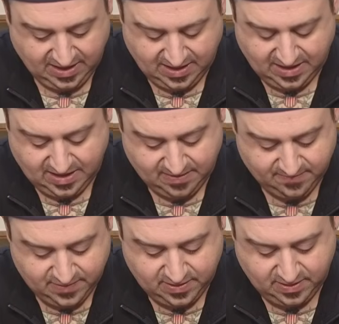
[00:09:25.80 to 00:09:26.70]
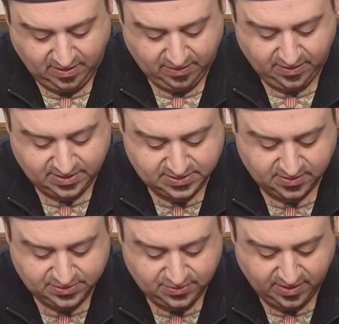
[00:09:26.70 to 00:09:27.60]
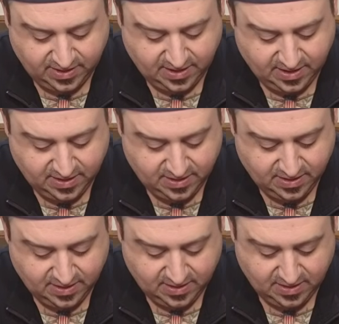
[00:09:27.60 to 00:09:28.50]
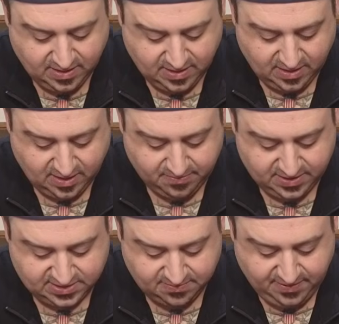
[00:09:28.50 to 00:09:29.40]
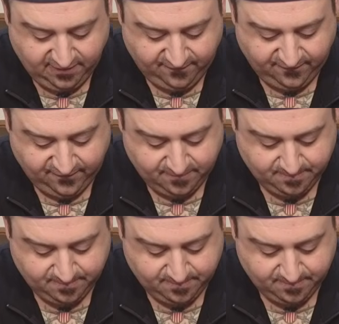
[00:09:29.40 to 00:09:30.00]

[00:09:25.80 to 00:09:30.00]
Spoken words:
Okay, so let's try to get a piece of beef,